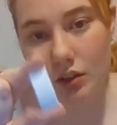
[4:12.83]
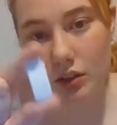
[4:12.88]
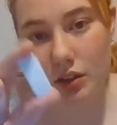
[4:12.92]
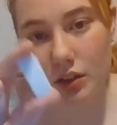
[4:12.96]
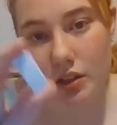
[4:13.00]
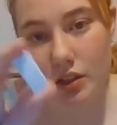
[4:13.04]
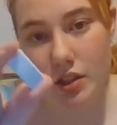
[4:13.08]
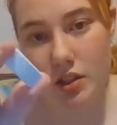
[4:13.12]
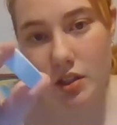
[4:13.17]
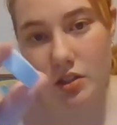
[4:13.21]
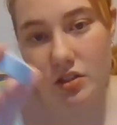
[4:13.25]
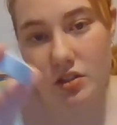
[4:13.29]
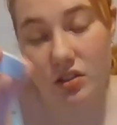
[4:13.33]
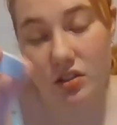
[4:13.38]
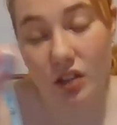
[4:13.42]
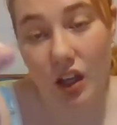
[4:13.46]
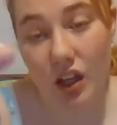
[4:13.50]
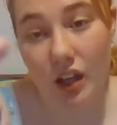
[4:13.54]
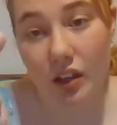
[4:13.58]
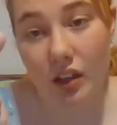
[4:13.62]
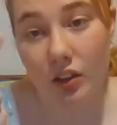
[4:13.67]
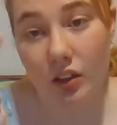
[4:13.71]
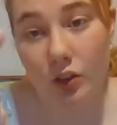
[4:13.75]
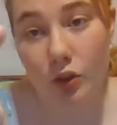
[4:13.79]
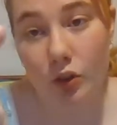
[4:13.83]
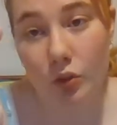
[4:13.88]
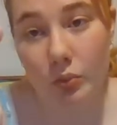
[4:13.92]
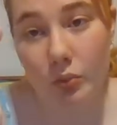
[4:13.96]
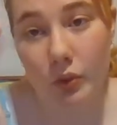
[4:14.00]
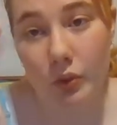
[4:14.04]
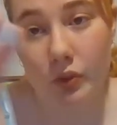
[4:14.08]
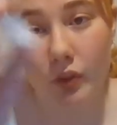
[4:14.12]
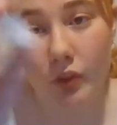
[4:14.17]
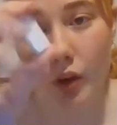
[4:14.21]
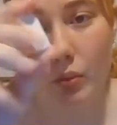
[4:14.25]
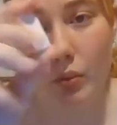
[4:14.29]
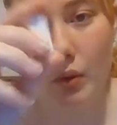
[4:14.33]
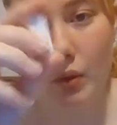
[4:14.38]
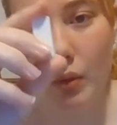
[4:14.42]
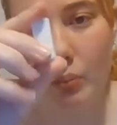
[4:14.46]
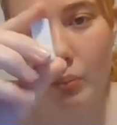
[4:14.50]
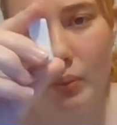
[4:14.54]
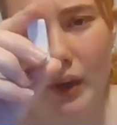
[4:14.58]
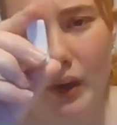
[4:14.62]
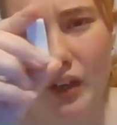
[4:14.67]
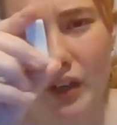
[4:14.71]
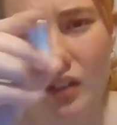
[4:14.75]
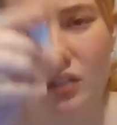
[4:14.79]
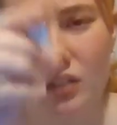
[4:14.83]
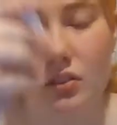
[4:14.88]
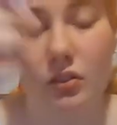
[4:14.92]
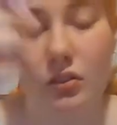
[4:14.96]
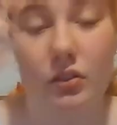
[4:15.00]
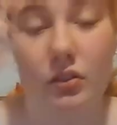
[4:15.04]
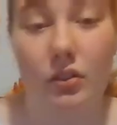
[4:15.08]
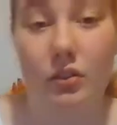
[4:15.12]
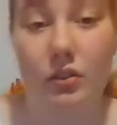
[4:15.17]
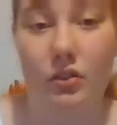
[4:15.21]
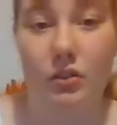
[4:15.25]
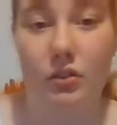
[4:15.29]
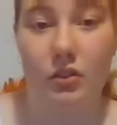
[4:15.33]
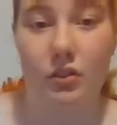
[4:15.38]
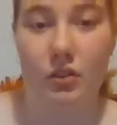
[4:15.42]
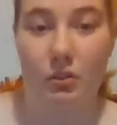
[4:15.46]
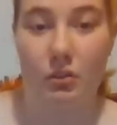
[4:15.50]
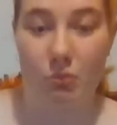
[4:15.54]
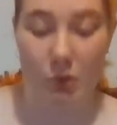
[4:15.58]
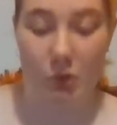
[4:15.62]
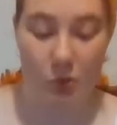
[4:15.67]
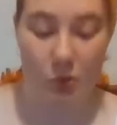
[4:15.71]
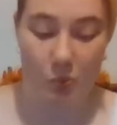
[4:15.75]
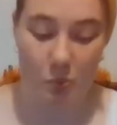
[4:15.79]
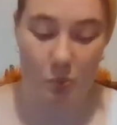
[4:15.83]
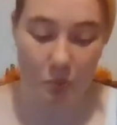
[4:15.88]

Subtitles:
It's like a normal rubber, but actually small.